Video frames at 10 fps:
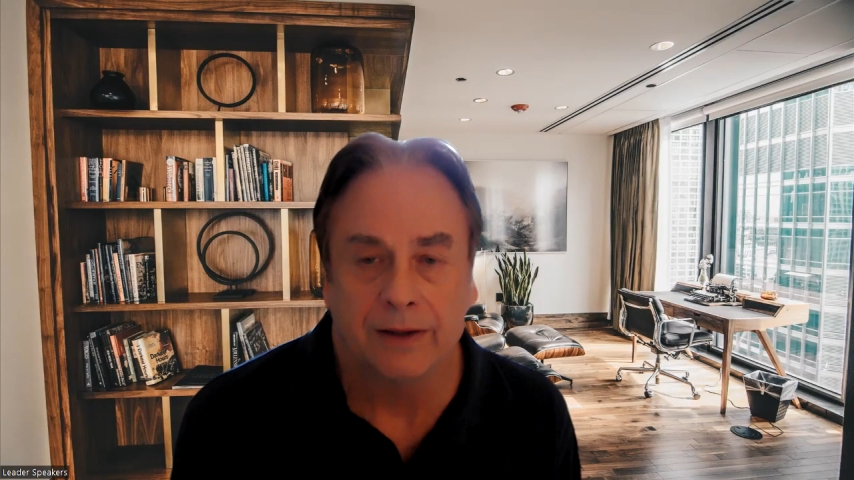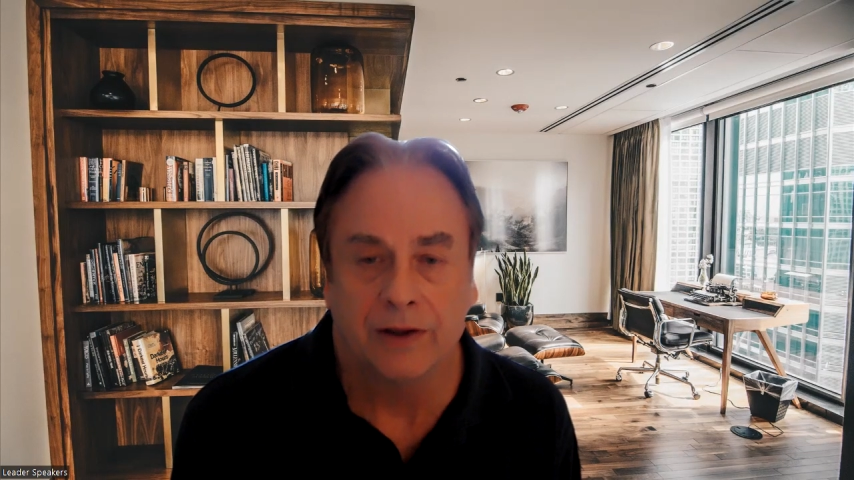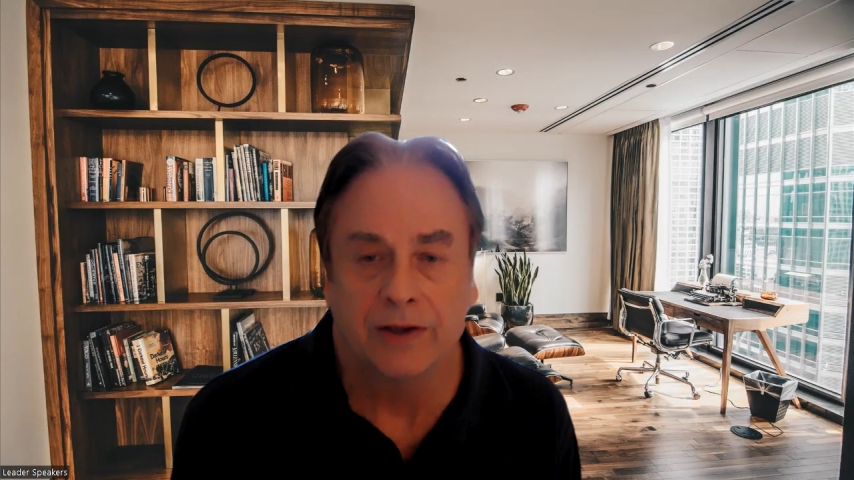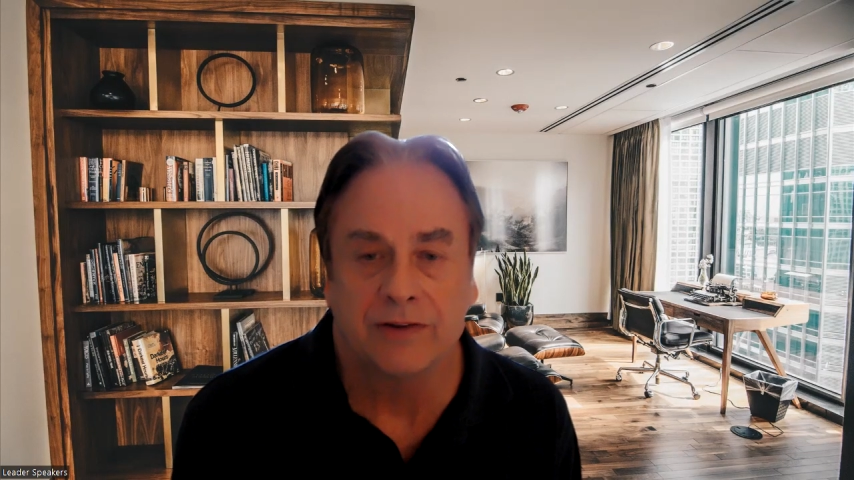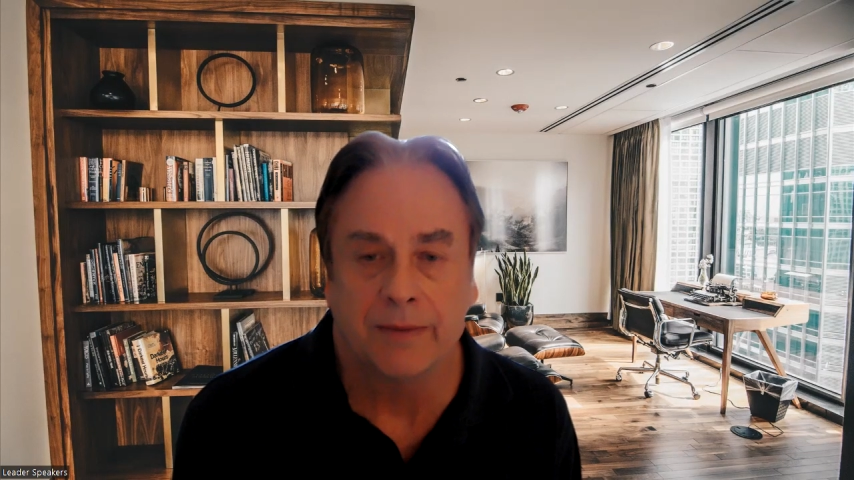
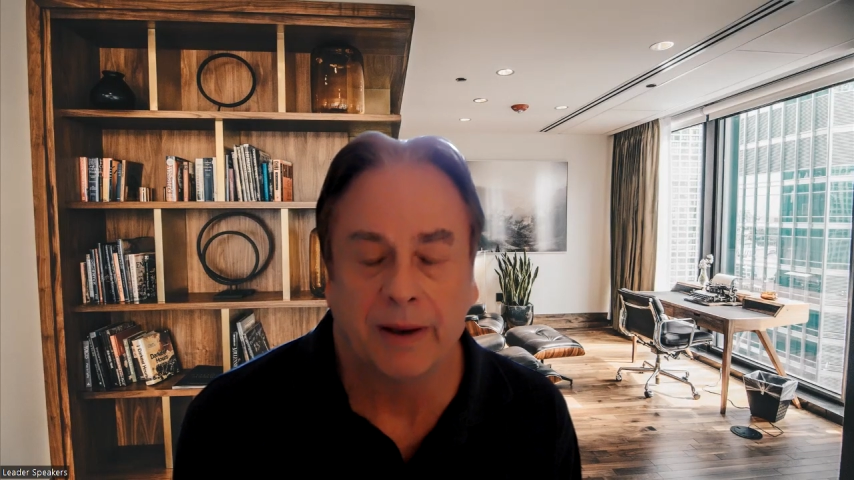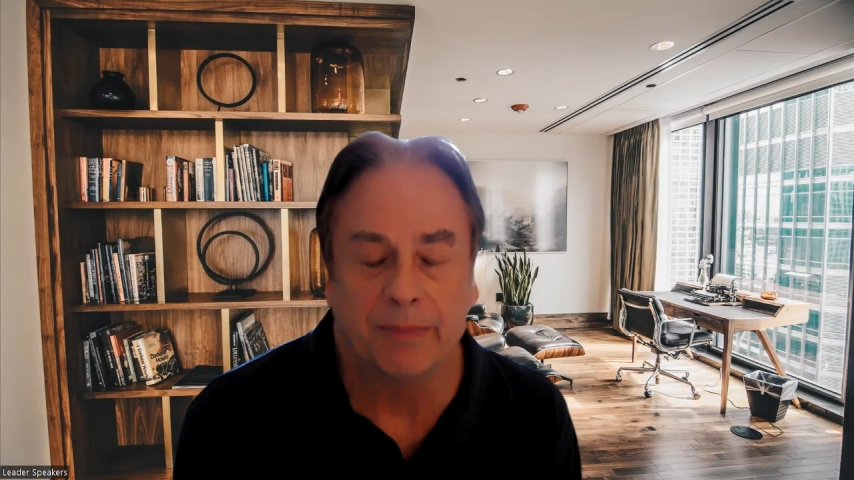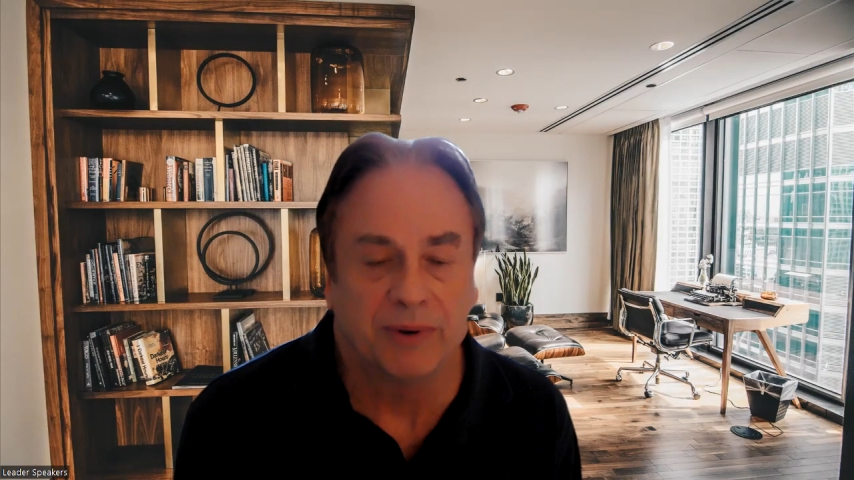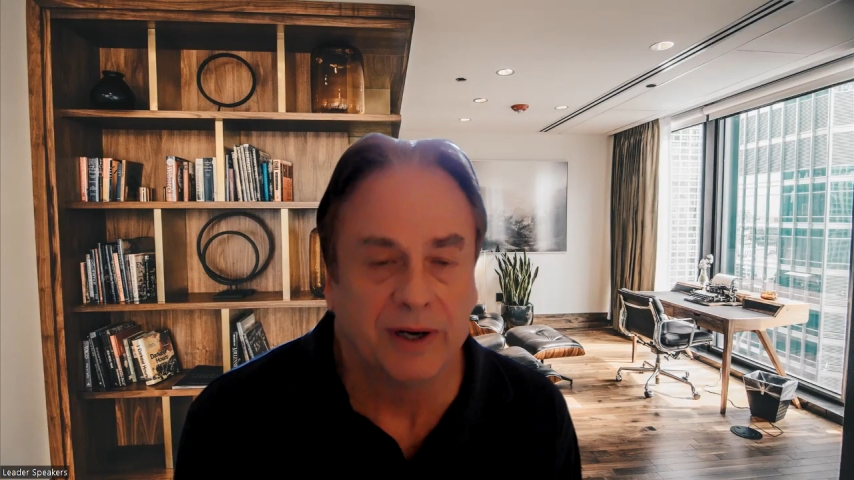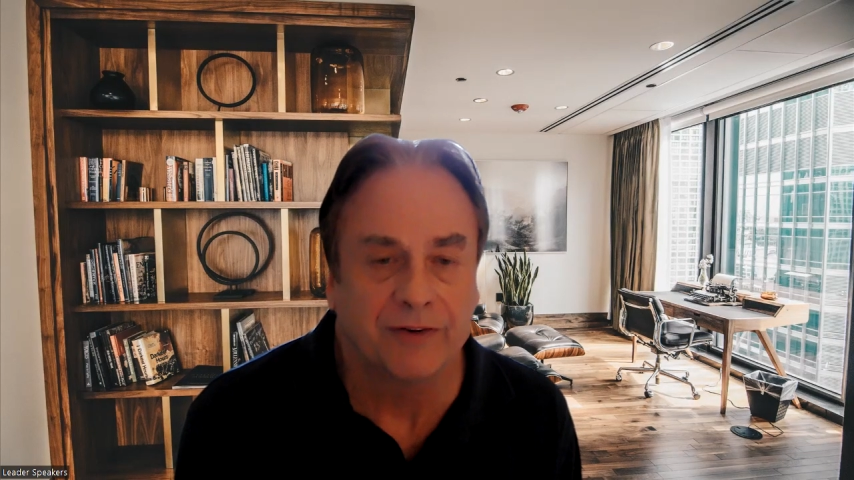looked on my
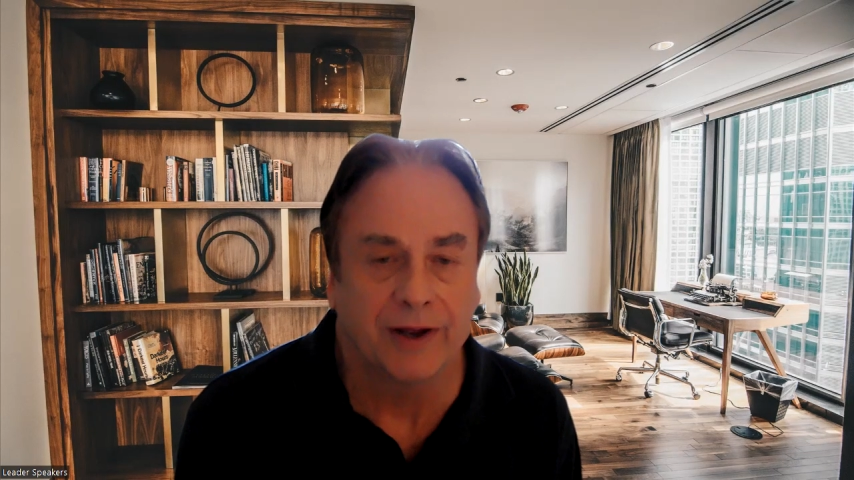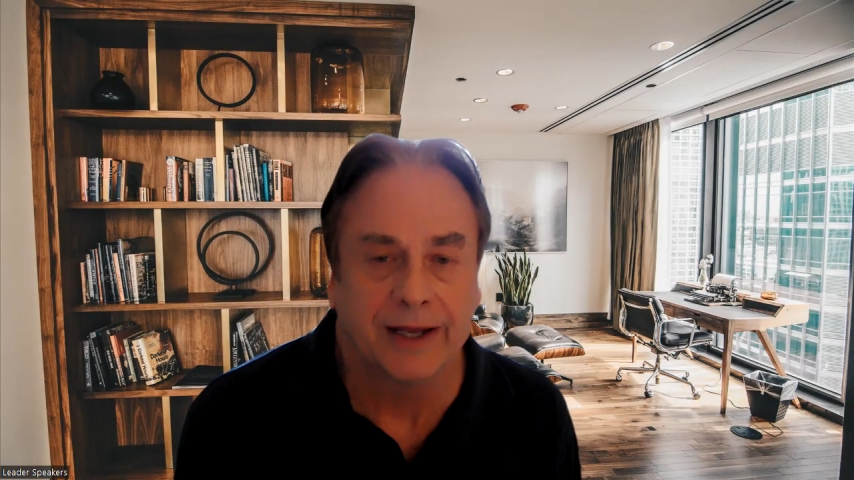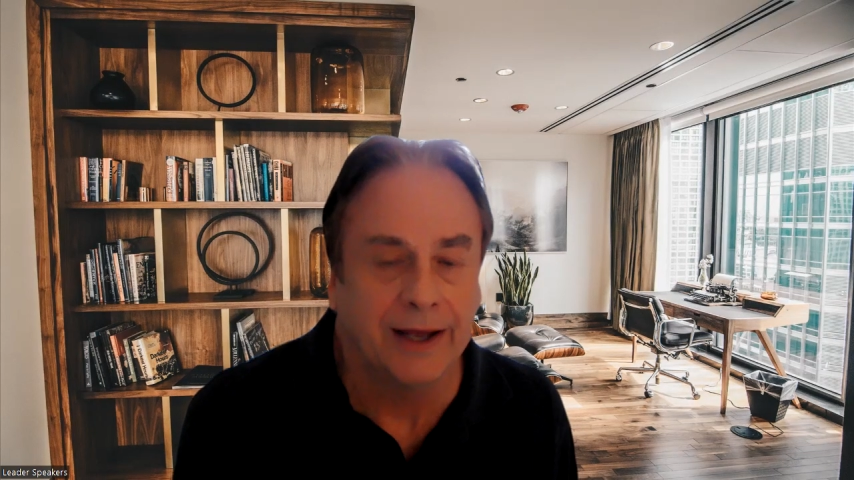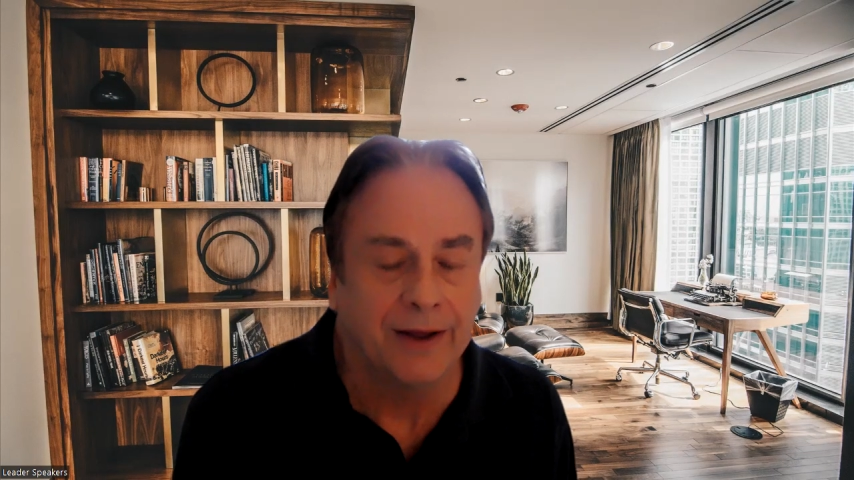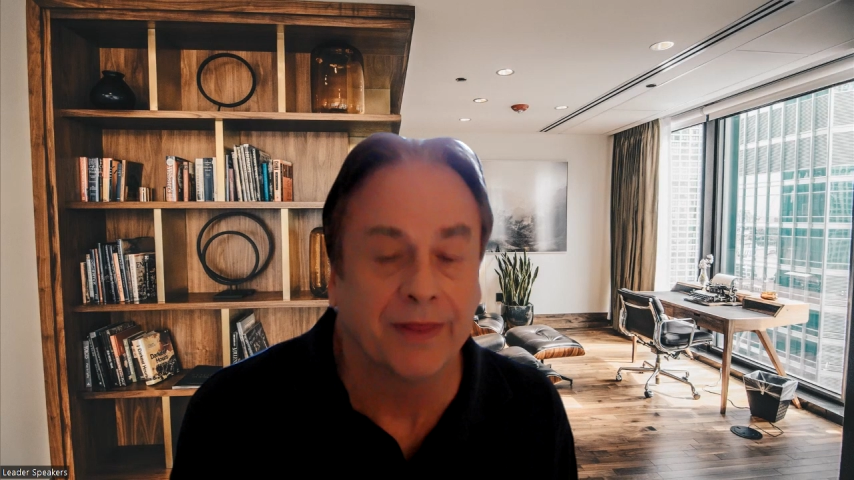Printify
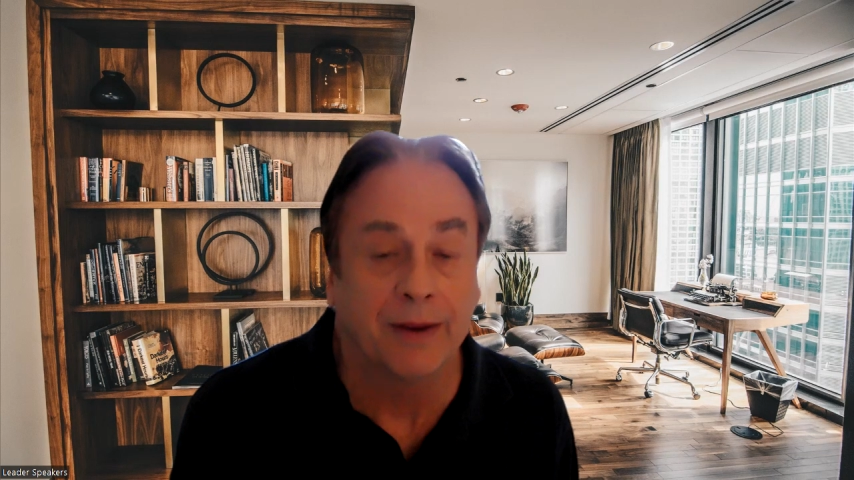account.